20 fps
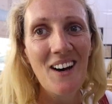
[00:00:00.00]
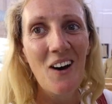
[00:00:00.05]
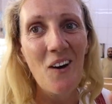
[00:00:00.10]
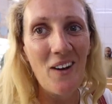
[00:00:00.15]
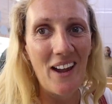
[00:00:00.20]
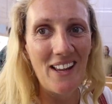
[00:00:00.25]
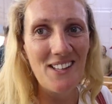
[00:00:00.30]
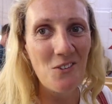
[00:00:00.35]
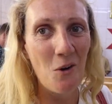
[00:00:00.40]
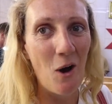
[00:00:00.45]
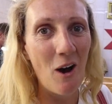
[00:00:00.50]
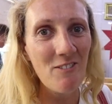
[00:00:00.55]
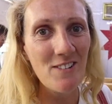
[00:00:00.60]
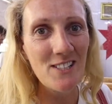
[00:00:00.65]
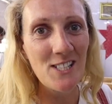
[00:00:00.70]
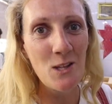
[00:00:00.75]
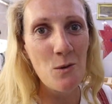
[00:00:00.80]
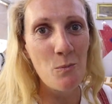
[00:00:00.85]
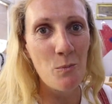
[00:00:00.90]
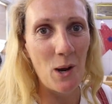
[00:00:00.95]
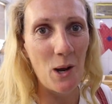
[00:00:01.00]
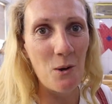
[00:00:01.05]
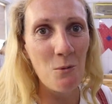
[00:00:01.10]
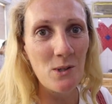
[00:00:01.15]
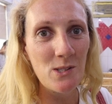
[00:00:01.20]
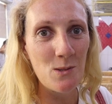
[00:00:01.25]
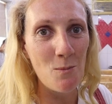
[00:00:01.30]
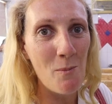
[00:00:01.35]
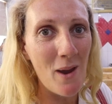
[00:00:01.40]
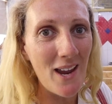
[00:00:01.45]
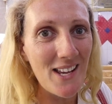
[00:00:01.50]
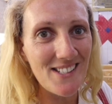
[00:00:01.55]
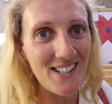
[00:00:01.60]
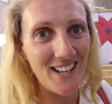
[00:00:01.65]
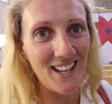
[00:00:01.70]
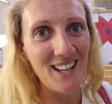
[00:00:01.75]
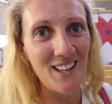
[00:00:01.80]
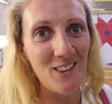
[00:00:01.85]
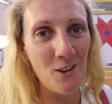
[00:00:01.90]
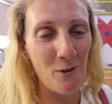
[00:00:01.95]
Okay, so obviously the bread was
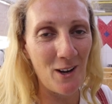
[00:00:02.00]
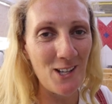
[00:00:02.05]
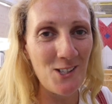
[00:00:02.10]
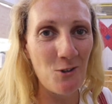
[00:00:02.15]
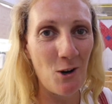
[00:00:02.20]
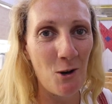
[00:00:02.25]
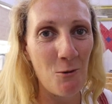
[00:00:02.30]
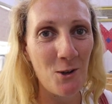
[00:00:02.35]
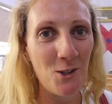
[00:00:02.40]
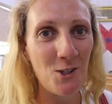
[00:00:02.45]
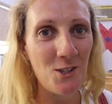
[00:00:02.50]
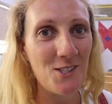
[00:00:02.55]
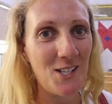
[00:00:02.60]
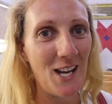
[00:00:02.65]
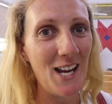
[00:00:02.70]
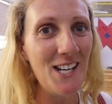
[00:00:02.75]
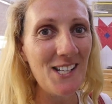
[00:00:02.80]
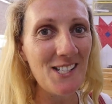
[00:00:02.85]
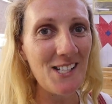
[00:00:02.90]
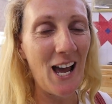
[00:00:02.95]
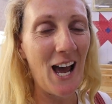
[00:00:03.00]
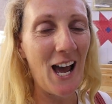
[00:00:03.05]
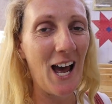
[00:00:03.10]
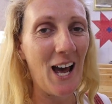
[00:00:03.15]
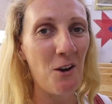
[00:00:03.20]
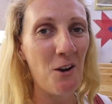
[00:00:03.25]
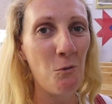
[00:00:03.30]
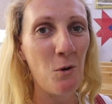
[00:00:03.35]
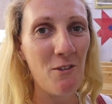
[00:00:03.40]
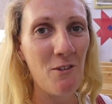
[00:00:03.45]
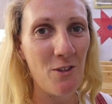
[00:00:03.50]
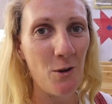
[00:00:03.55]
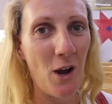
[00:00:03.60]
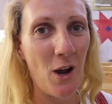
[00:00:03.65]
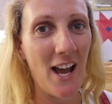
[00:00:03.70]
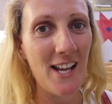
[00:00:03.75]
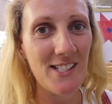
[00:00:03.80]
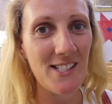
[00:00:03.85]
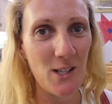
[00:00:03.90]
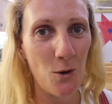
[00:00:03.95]
amazing in the restaurant we just ate, and one of the
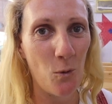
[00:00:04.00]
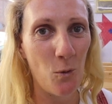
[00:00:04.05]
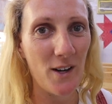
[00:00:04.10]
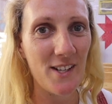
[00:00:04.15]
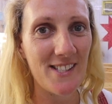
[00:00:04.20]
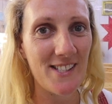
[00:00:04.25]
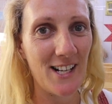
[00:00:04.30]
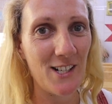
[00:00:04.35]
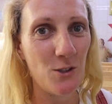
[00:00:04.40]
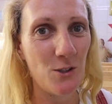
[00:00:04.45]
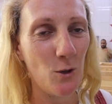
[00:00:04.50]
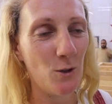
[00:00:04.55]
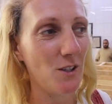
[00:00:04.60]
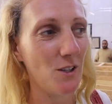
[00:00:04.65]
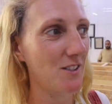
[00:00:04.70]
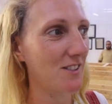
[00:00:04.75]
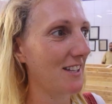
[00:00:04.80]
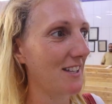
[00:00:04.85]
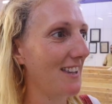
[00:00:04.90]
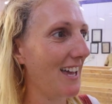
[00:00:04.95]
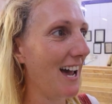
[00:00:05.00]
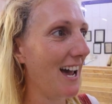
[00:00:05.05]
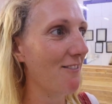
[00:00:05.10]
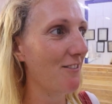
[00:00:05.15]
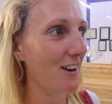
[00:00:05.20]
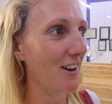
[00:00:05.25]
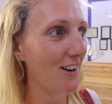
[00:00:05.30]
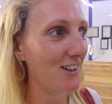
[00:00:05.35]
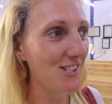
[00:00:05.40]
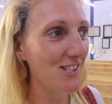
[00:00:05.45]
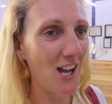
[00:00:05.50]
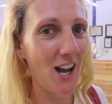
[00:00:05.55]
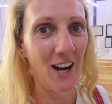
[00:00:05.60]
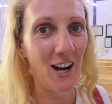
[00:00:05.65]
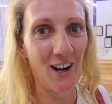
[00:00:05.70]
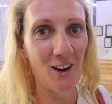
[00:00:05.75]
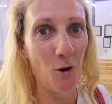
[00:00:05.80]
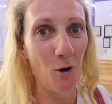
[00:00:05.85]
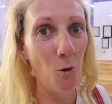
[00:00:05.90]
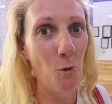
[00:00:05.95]
guys that works there told us that they have their
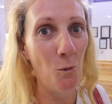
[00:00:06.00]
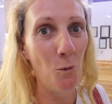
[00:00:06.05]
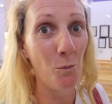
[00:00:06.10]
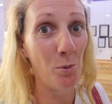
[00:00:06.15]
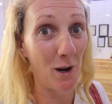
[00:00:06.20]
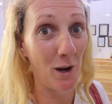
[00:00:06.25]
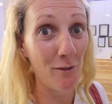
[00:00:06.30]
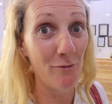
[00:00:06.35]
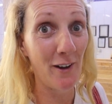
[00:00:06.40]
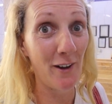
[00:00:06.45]
entire own bread